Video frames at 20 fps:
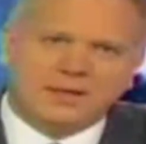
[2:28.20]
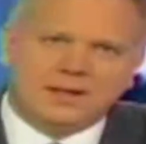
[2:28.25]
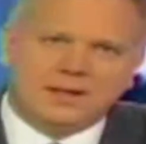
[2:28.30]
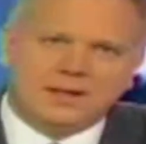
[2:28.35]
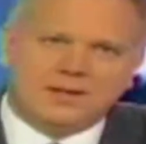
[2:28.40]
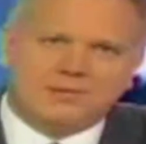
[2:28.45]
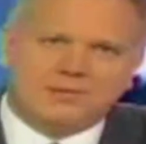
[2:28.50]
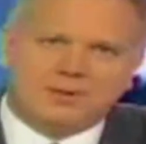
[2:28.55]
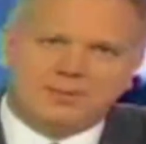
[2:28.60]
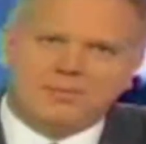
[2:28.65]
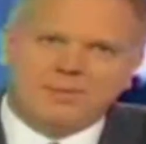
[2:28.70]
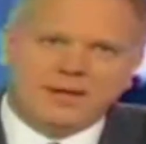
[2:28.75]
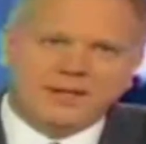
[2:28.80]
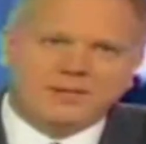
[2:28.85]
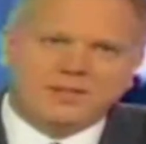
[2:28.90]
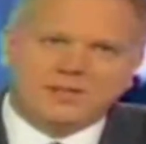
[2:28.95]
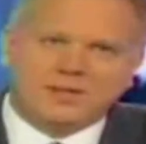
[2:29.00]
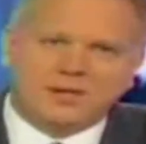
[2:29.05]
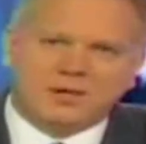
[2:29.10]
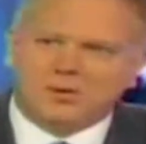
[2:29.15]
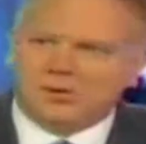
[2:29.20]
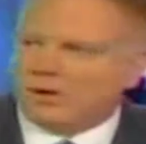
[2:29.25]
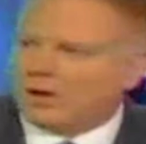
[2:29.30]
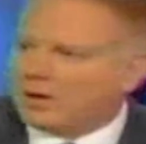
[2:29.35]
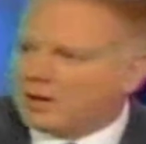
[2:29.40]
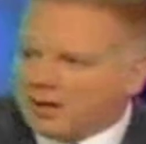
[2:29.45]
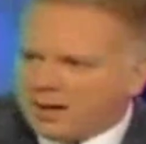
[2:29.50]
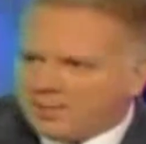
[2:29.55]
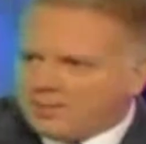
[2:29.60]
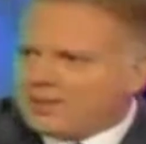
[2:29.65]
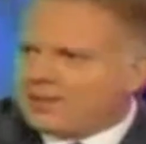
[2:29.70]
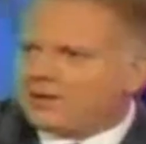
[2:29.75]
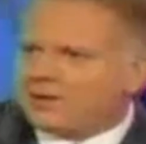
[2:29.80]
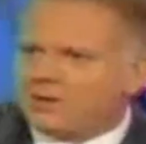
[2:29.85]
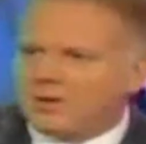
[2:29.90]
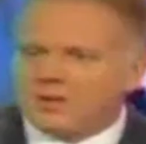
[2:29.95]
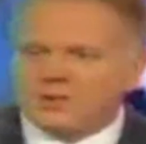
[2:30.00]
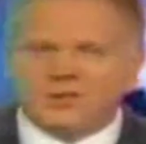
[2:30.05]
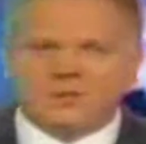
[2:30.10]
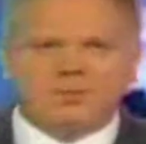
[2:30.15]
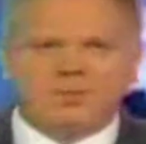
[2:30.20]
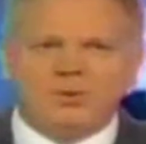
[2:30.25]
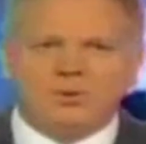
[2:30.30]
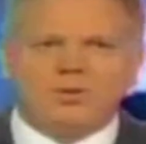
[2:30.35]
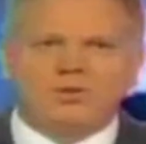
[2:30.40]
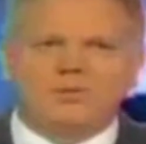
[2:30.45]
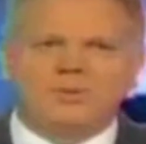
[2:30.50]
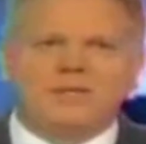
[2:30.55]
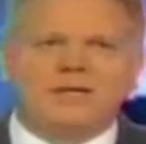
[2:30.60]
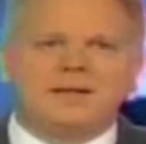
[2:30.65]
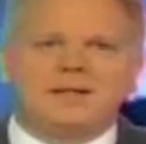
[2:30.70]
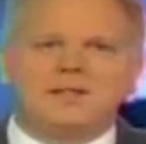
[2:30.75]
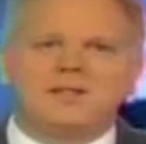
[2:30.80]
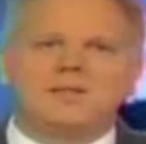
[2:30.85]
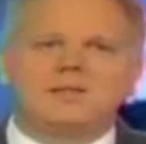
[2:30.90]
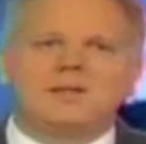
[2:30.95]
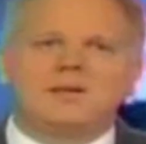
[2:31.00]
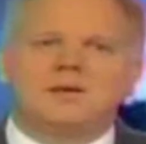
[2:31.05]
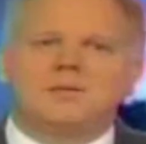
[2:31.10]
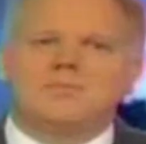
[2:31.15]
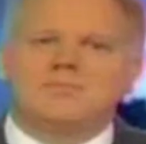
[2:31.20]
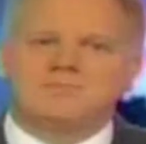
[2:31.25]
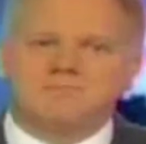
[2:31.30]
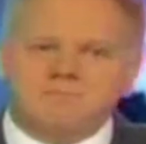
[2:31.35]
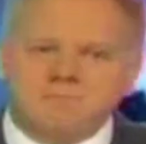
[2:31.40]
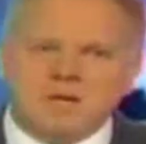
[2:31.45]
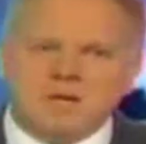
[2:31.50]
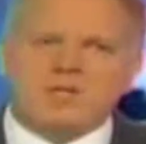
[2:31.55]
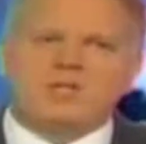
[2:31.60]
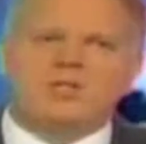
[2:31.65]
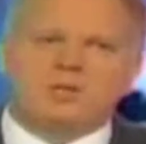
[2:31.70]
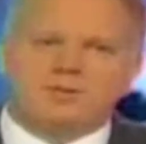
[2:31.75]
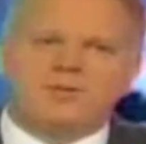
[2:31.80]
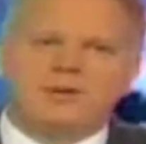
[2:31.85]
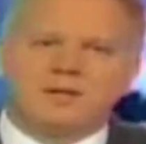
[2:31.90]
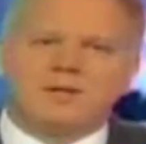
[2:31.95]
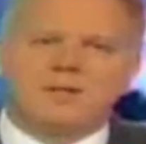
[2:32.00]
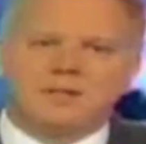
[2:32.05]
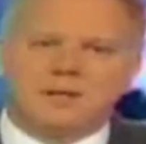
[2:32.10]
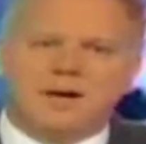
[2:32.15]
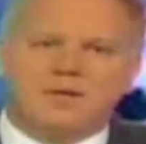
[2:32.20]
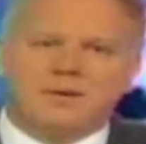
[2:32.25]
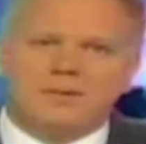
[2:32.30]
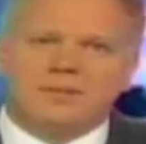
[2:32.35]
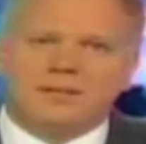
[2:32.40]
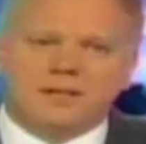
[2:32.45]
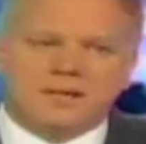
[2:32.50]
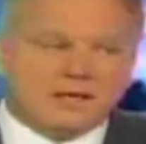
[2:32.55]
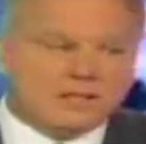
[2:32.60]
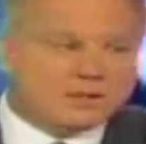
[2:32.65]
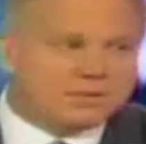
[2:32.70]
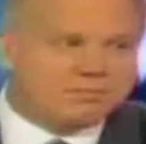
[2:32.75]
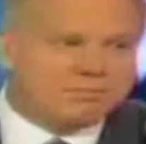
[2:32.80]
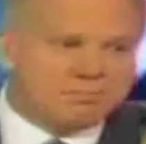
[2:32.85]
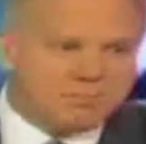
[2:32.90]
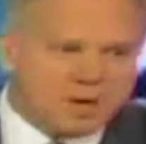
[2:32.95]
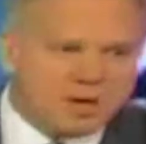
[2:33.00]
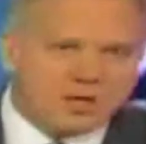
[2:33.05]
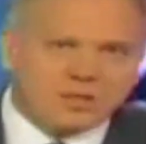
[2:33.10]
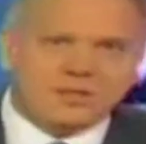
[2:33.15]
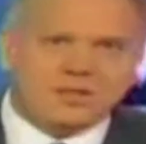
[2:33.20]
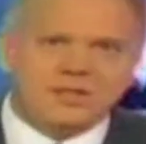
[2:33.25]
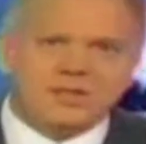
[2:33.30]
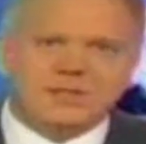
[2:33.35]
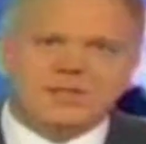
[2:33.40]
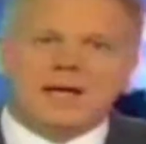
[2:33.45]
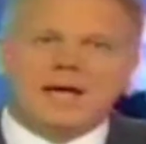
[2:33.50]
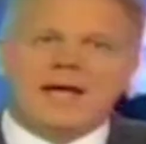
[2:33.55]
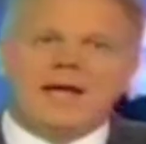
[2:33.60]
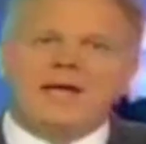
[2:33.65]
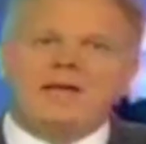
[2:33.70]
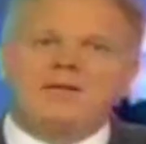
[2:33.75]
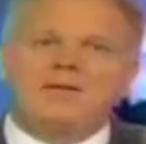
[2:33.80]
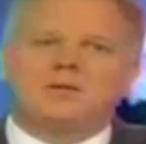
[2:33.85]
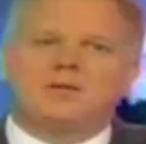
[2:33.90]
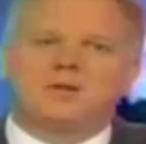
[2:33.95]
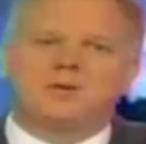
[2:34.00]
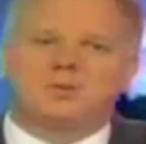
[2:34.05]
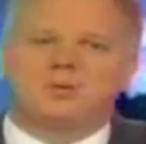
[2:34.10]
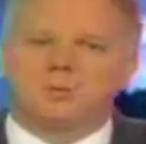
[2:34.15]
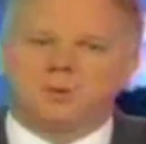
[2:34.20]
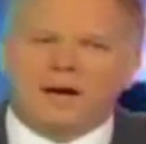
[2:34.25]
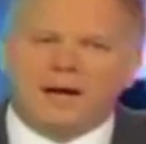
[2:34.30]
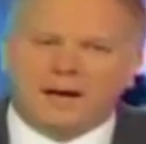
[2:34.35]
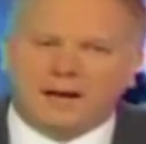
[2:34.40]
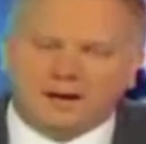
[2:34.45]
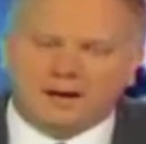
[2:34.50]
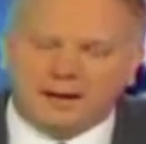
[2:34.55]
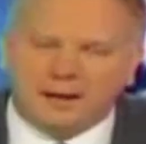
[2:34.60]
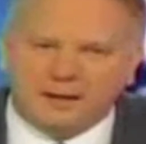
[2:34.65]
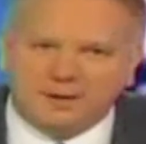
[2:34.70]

and from Mexico are coming across the border? Because much of their government is Marxist and corrupt.